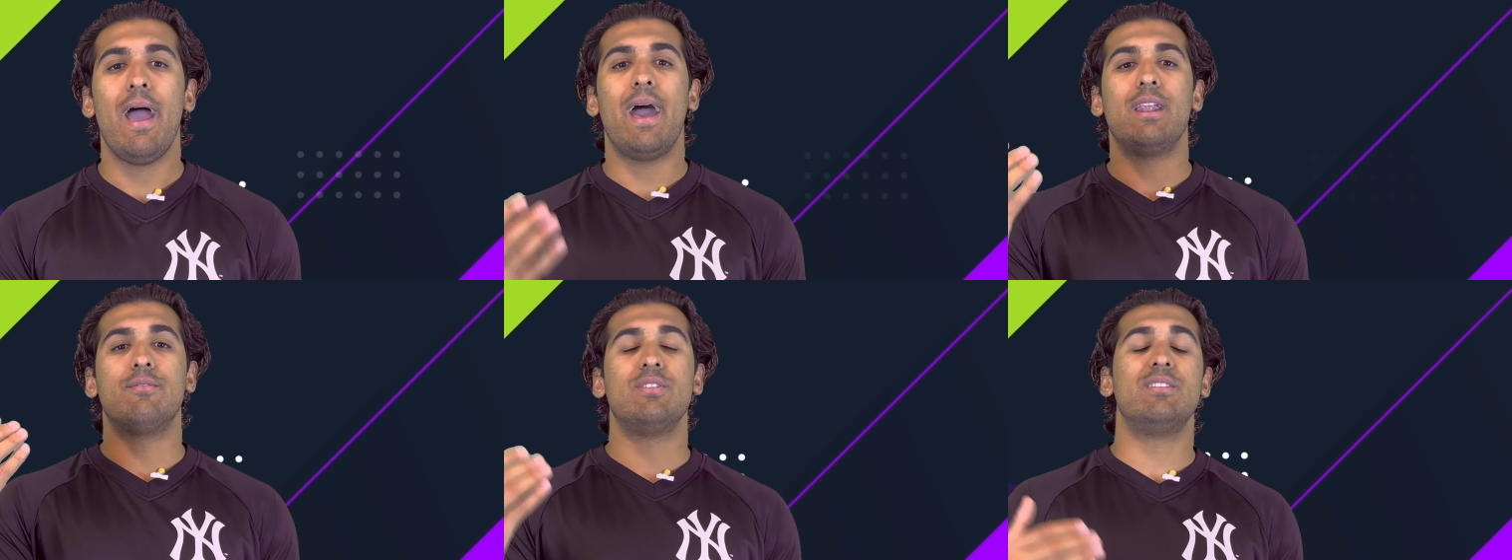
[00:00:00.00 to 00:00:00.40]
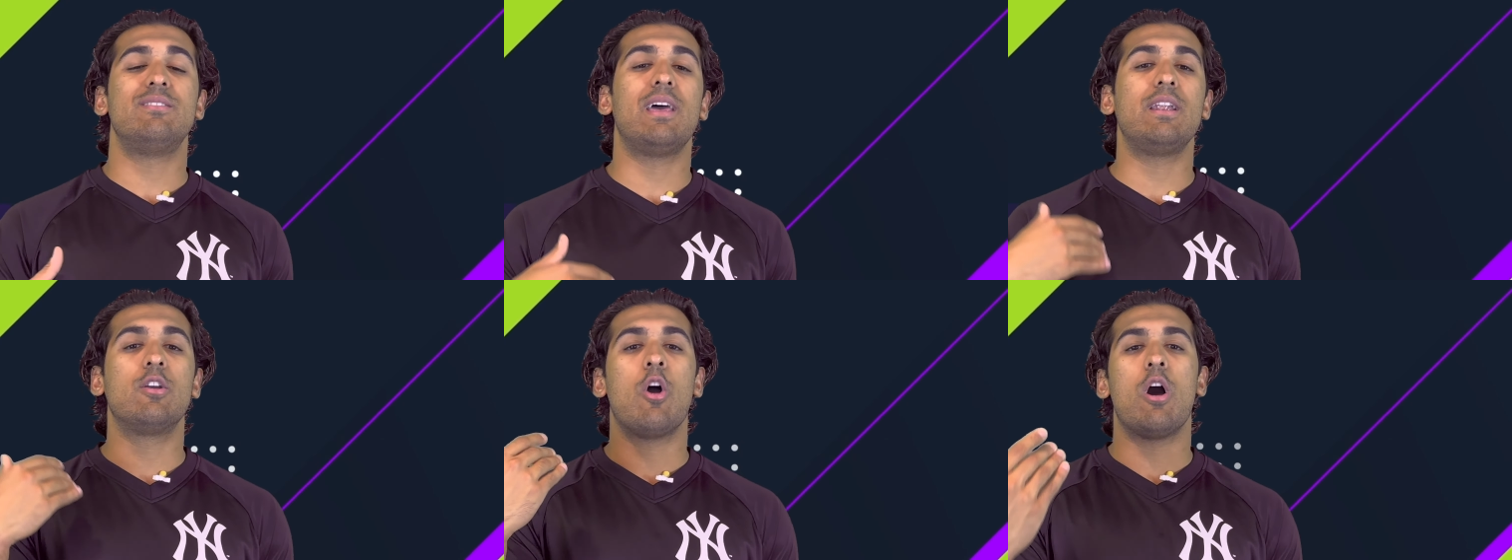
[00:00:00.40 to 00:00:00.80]
and have
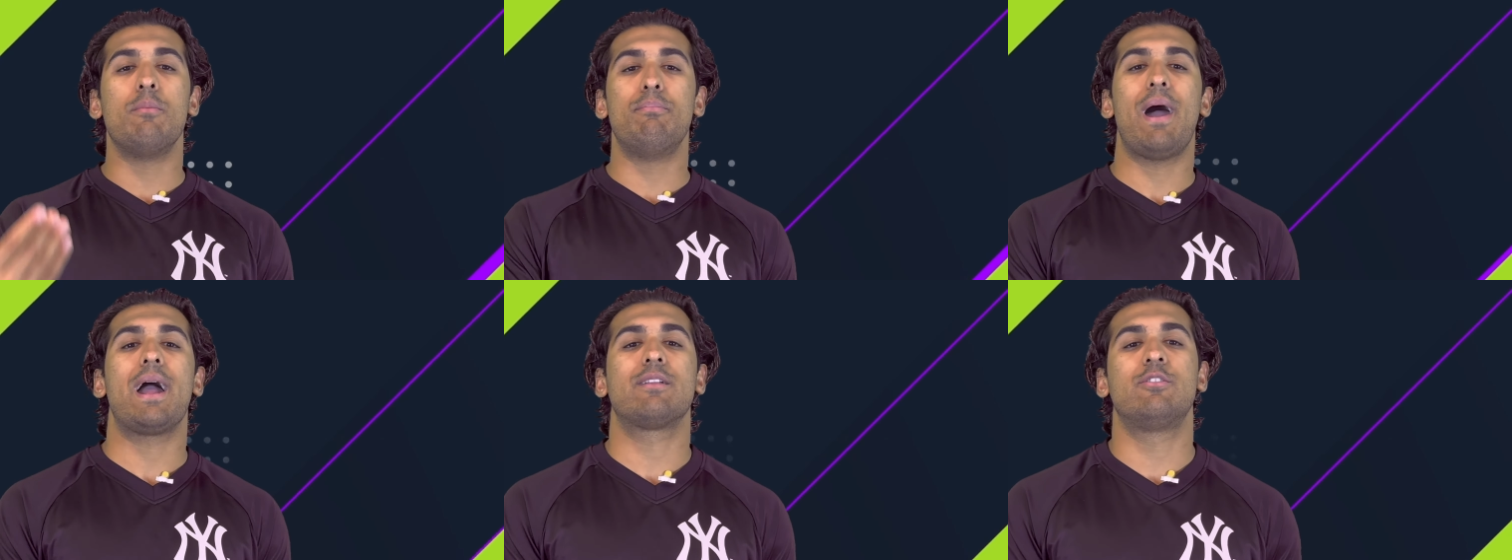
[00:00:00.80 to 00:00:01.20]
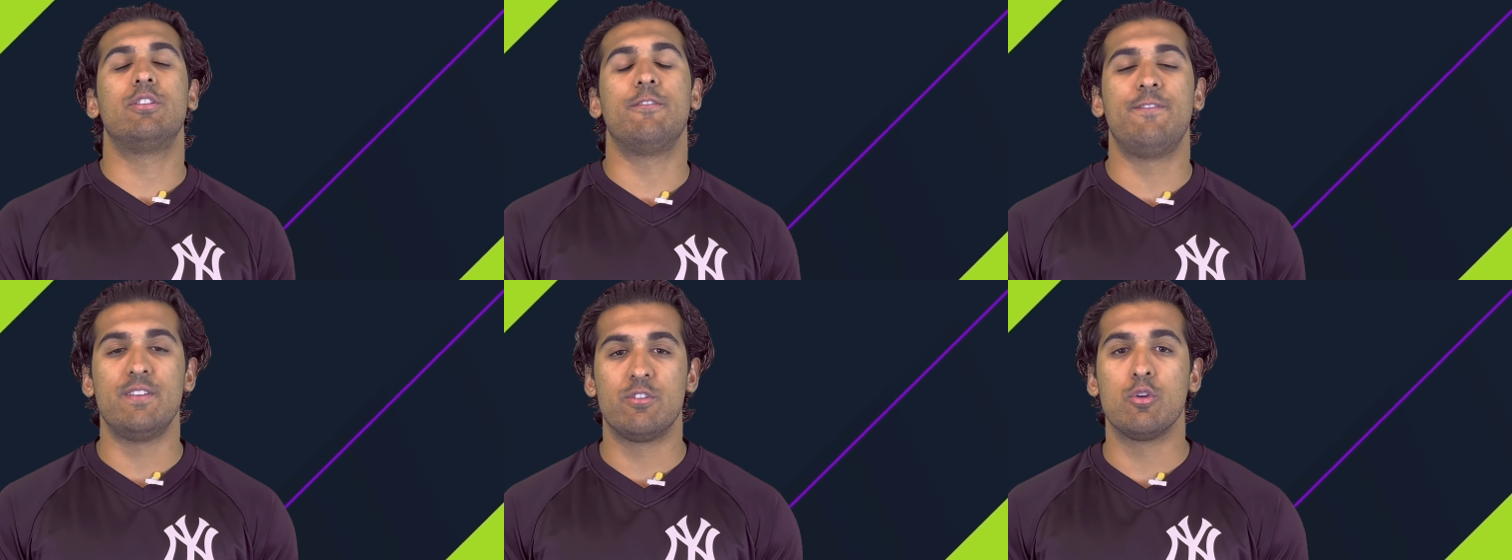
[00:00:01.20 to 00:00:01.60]
instead gone back to
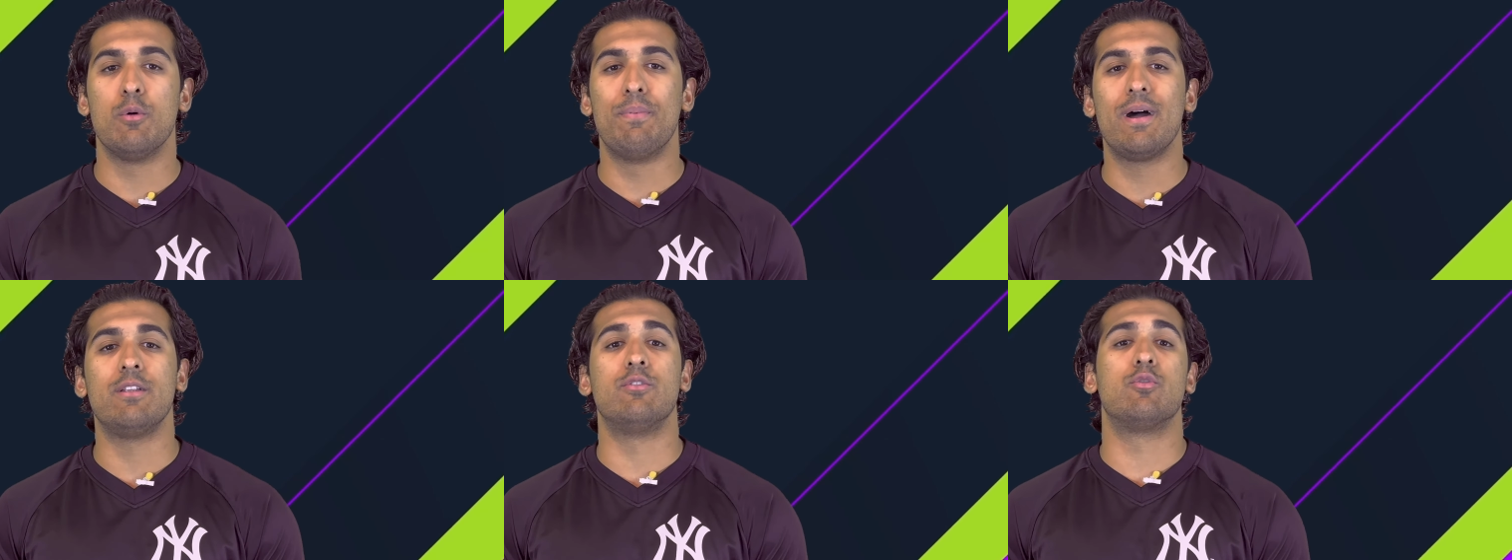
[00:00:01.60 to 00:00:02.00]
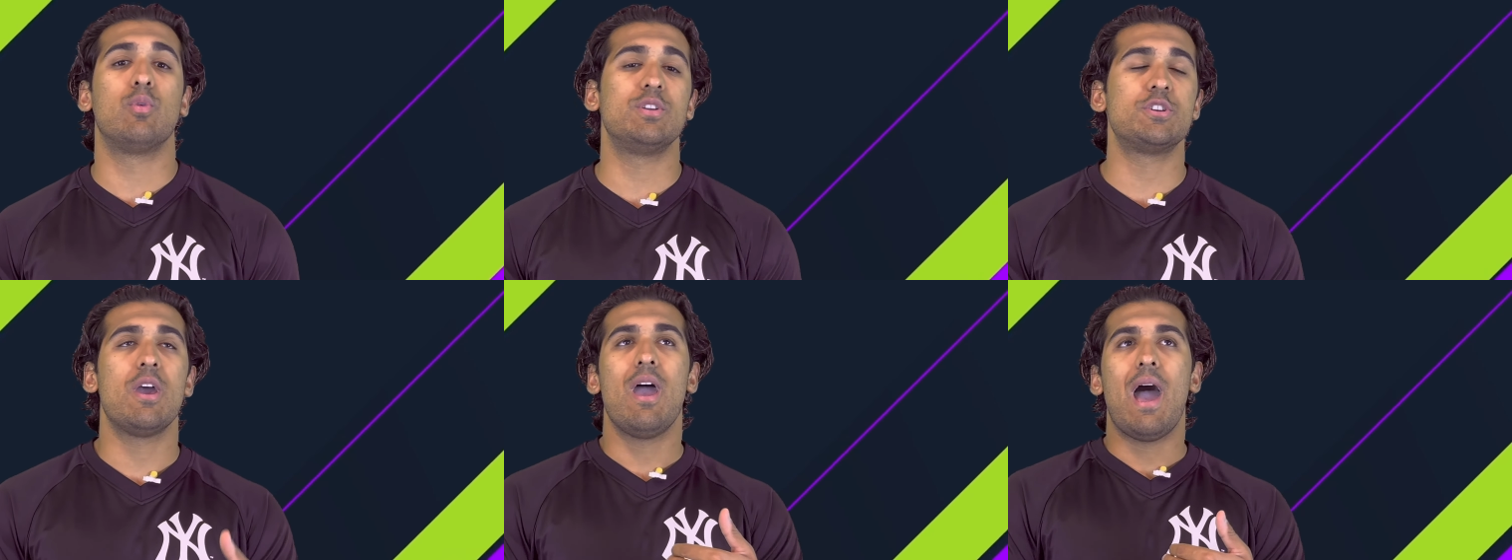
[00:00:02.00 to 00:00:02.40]
the physical buttons, which